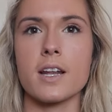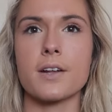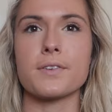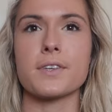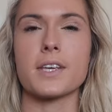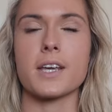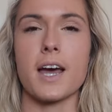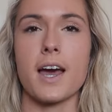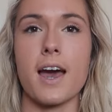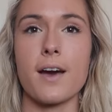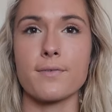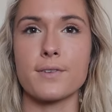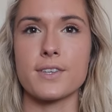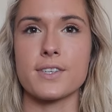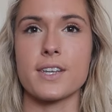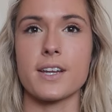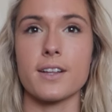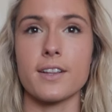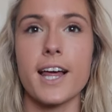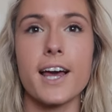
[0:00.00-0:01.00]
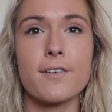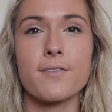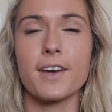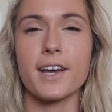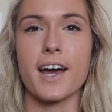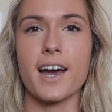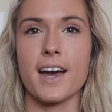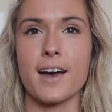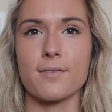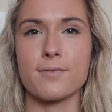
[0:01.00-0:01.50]
And I was like, I have to stay alive.
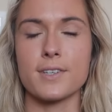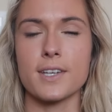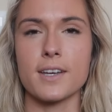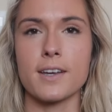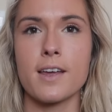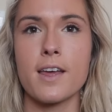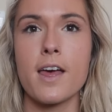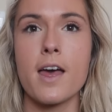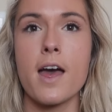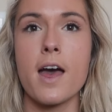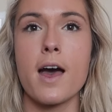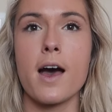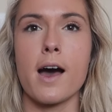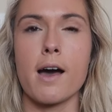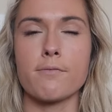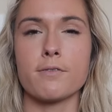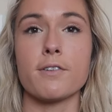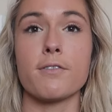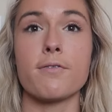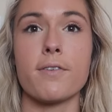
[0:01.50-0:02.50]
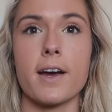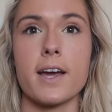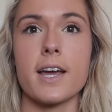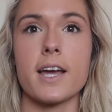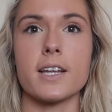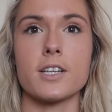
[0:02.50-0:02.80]
Like I have to, I have to fight.